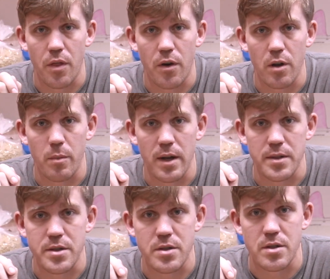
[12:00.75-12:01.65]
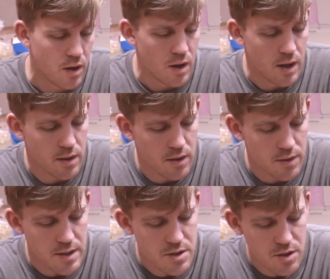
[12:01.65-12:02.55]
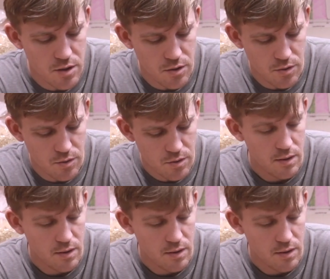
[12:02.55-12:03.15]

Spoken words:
30 minutes. And then these 2,